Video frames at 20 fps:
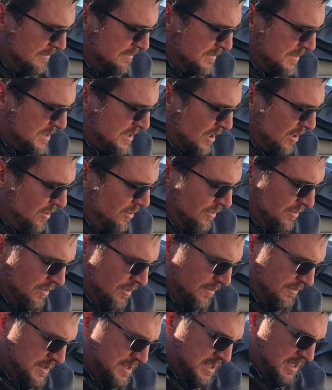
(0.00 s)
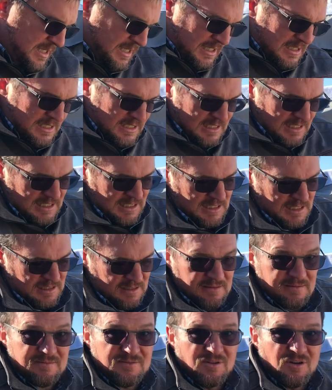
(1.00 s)
So obviously you can see this
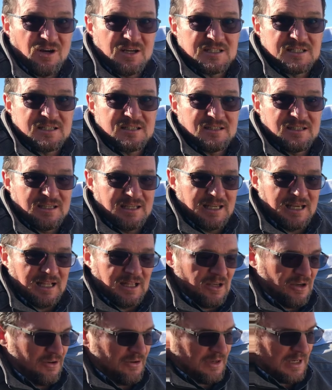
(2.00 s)
nice yellow